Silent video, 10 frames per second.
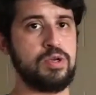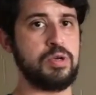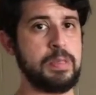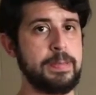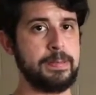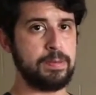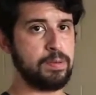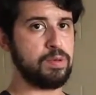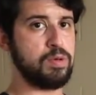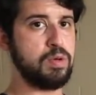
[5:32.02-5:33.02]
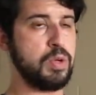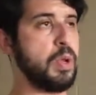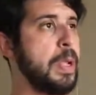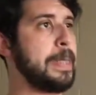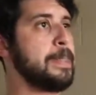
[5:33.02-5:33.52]
can also superset this
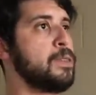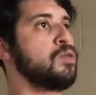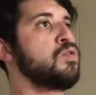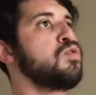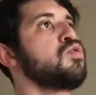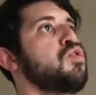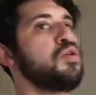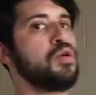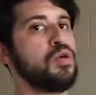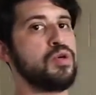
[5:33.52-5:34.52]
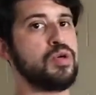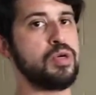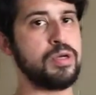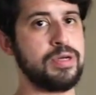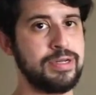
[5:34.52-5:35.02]
chest press with some plate presses,
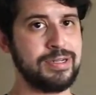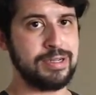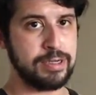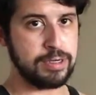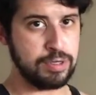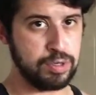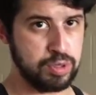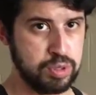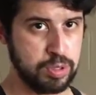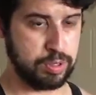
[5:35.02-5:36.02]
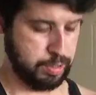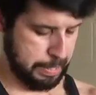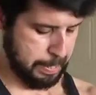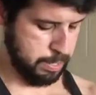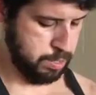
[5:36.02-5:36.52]
or in this case, book
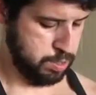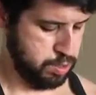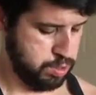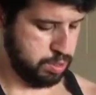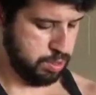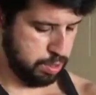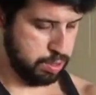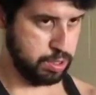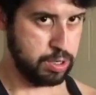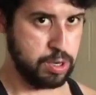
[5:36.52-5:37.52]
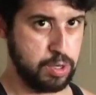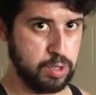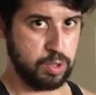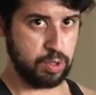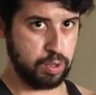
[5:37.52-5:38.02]
presses, where you get
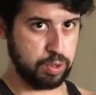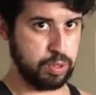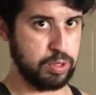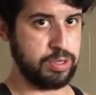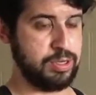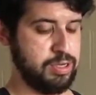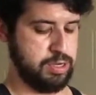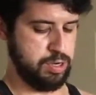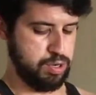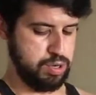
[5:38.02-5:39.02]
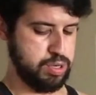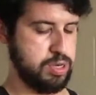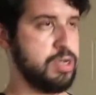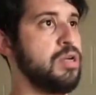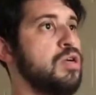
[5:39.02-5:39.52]
either 1 or 2 heavy
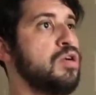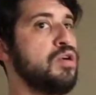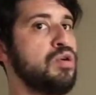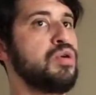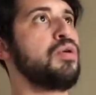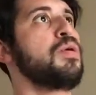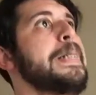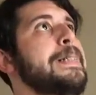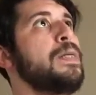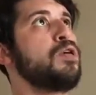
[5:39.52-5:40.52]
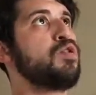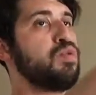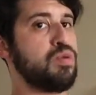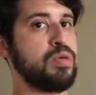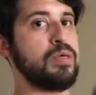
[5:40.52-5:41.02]
books and focus
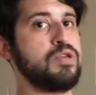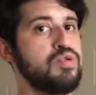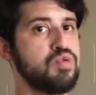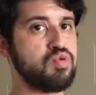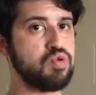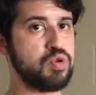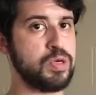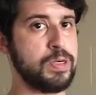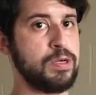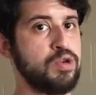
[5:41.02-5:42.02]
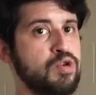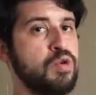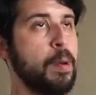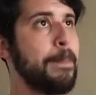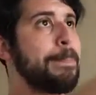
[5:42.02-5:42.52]
specifically in the mid part of the
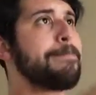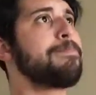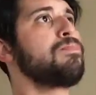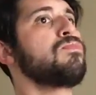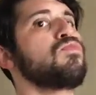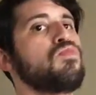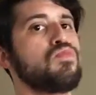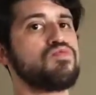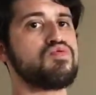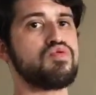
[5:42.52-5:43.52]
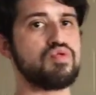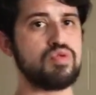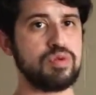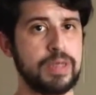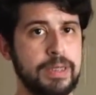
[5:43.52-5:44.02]
chest. I like to do this
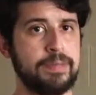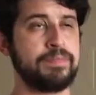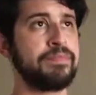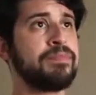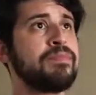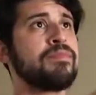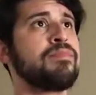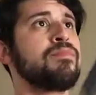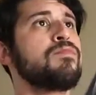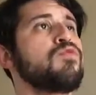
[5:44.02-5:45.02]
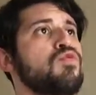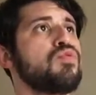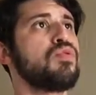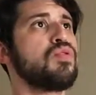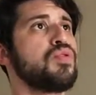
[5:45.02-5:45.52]
immediately after I do chest press